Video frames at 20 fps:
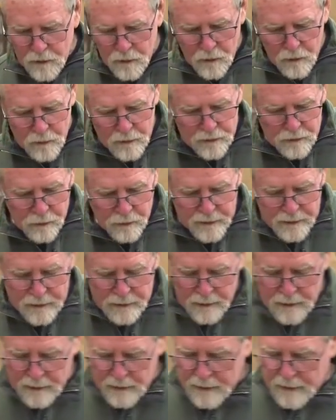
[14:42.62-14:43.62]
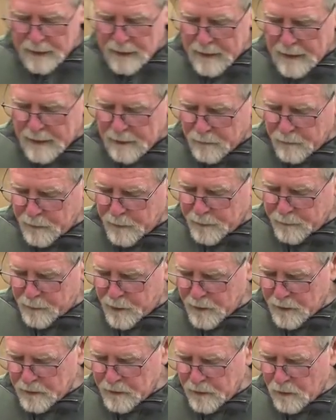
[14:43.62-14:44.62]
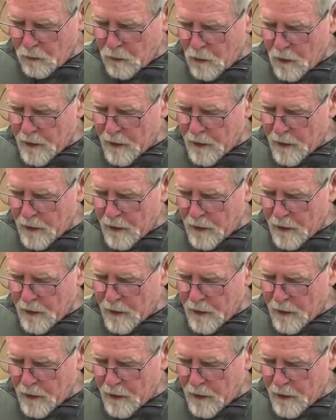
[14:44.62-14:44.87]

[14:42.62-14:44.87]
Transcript: do is we put a little